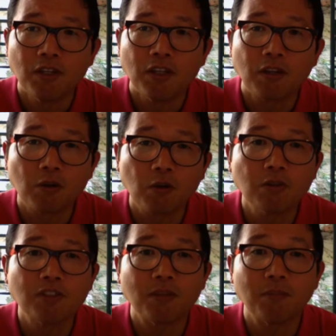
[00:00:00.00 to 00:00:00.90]
include
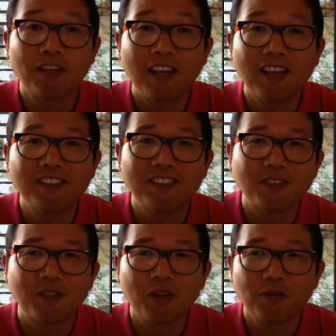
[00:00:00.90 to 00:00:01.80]
some
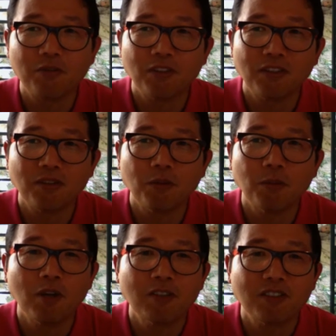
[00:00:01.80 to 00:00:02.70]
cases of
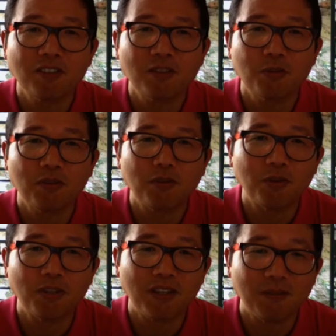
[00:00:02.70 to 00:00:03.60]
robotics with
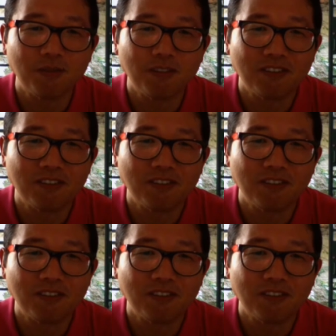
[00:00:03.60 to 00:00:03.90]
origami.